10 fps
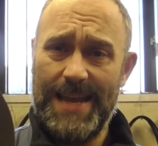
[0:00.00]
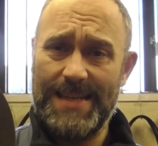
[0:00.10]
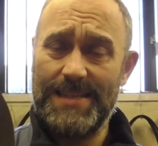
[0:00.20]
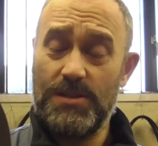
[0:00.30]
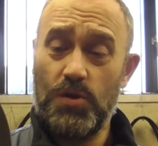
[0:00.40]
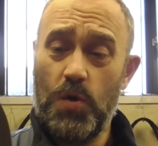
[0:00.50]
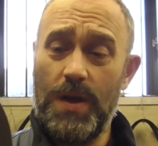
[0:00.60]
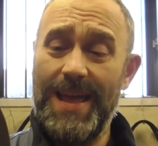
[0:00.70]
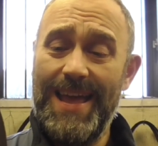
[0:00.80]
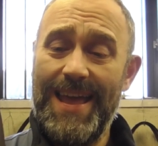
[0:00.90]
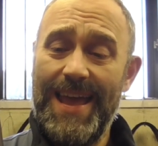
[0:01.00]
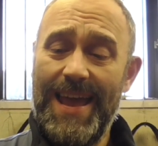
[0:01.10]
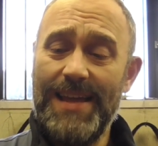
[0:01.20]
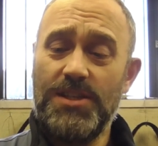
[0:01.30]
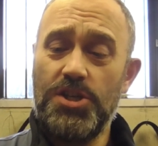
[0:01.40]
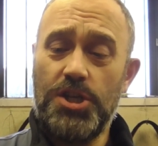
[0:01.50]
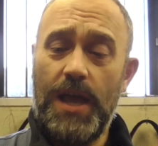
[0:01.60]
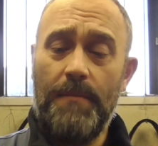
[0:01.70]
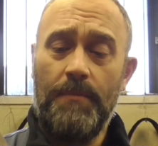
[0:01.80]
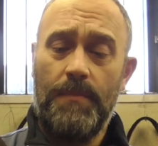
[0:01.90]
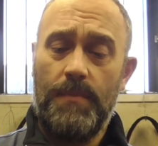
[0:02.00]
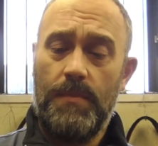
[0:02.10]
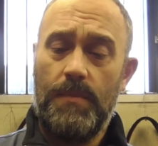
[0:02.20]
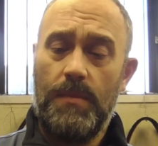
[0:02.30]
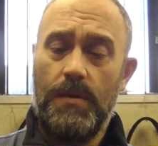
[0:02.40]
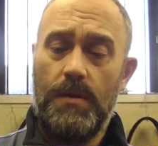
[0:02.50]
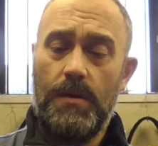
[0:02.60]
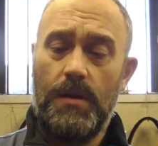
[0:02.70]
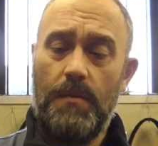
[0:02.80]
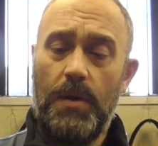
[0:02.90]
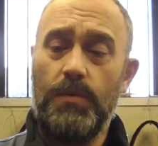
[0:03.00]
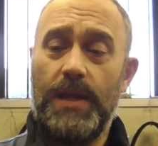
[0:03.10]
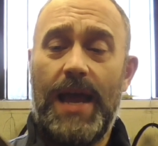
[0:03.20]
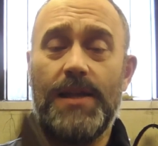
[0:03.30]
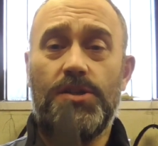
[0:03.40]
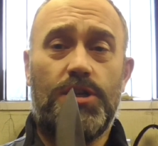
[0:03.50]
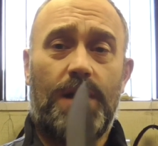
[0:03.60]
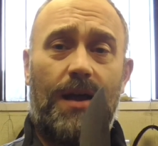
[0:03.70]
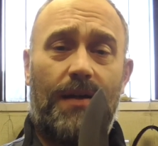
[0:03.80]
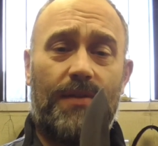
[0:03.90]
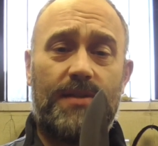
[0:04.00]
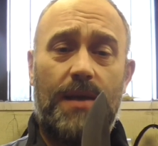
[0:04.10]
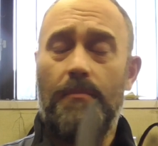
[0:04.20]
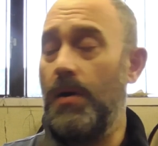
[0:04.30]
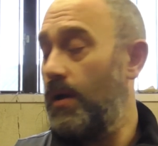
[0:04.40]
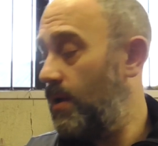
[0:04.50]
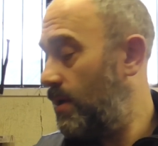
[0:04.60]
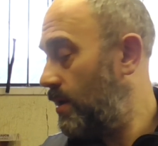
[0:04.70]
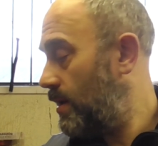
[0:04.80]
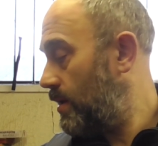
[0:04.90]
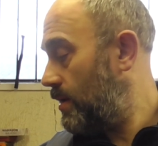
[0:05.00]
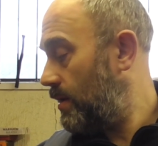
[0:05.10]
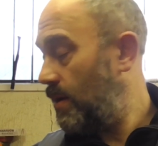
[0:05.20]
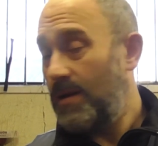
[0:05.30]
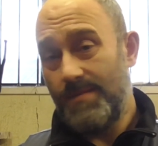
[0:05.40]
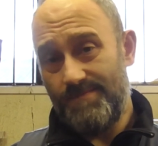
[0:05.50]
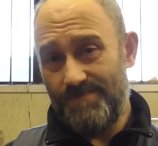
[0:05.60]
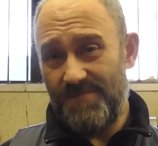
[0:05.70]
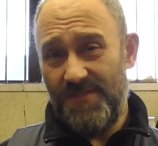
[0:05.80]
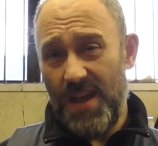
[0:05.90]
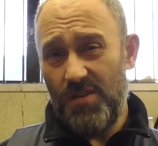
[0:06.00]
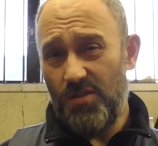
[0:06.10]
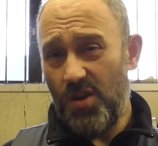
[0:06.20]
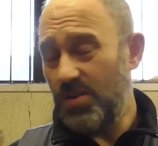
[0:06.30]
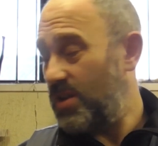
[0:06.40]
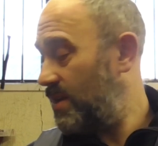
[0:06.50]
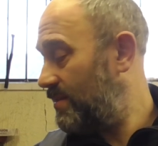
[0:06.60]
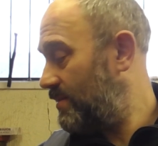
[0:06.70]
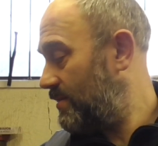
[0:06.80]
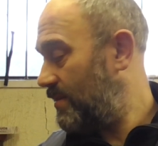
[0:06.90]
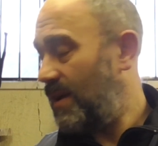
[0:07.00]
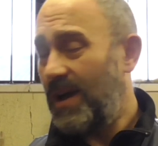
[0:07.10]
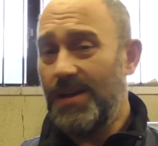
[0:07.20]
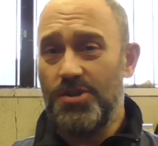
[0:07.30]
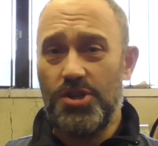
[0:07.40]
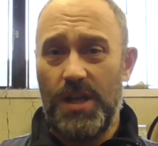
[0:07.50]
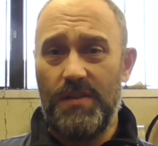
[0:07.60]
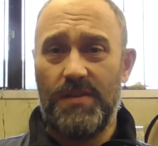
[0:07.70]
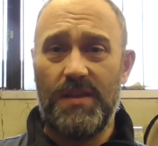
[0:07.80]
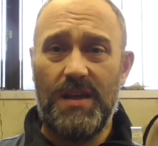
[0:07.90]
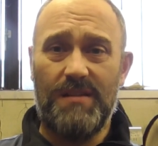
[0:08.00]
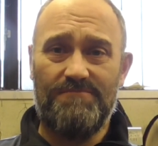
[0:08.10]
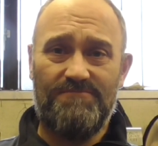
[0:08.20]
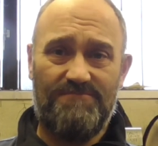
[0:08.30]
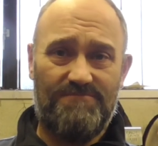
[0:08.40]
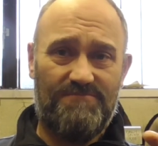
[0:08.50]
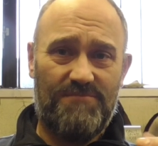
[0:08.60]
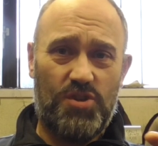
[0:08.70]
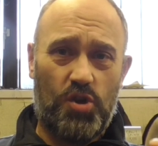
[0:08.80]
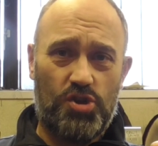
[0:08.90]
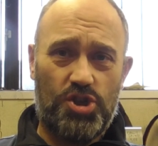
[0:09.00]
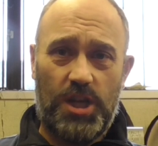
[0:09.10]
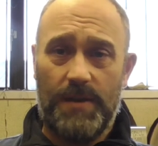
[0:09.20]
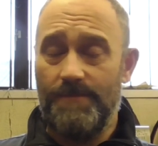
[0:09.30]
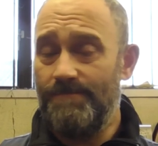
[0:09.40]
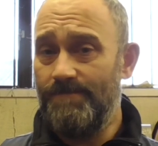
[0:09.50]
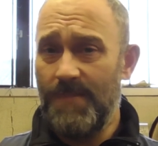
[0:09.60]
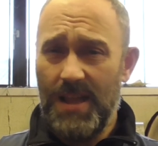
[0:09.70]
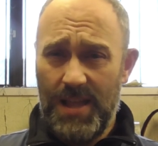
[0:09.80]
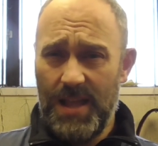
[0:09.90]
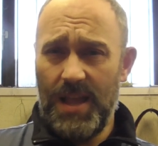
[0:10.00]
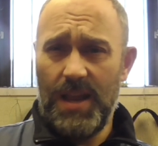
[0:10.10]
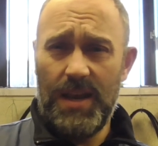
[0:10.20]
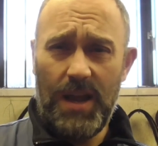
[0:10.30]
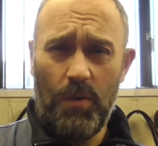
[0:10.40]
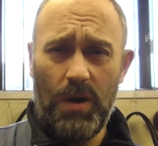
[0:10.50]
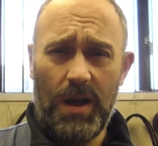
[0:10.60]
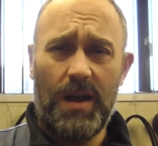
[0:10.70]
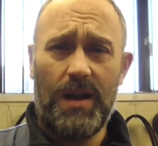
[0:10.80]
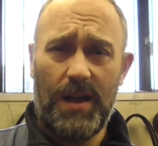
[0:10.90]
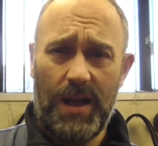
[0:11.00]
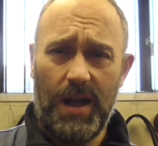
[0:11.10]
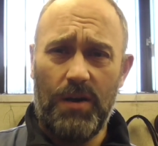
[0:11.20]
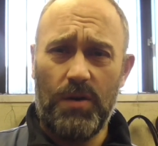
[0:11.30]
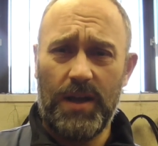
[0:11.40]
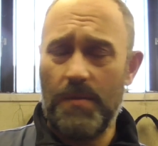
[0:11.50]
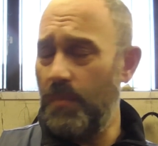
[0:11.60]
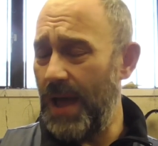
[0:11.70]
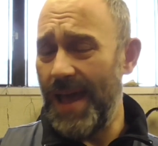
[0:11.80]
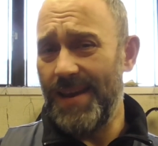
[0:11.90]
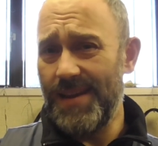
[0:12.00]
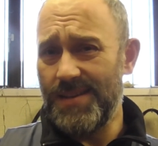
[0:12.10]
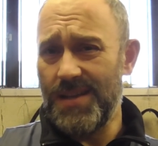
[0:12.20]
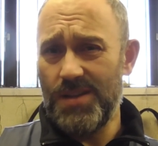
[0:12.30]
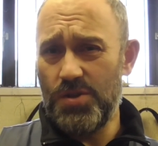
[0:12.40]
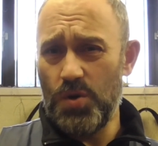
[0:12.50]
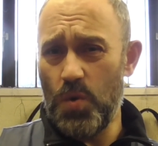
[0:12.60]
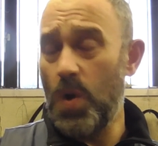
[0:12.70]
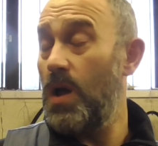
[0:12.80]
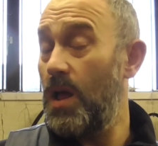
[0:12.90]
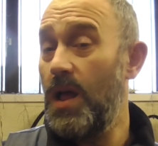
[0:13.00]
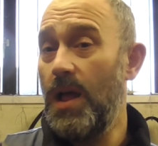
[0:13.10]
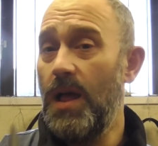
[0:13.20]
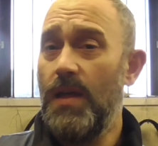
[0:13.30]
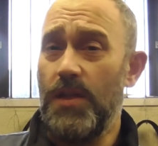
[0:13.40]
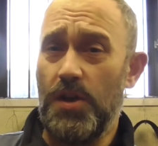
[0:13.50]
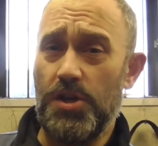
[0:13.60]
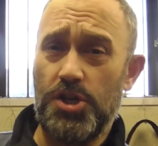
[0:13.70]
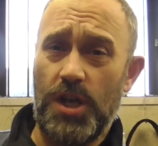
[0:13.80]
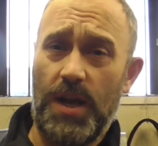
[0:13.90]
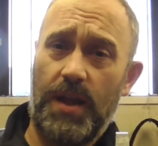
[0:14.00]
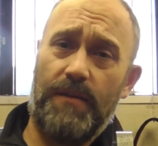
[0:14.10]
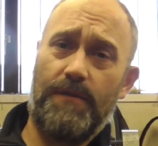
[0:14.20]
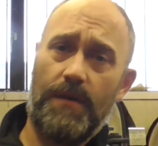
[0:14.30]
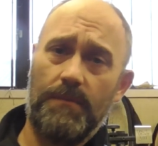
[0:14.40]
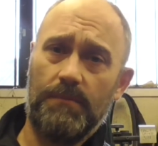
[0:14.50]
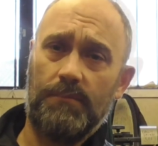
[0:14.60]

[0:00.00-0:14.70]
Yes, so it's a shame about the edge and the tip. Ferro rod and sheath. Dodgy. Now, I'm going to compare it to the original knife.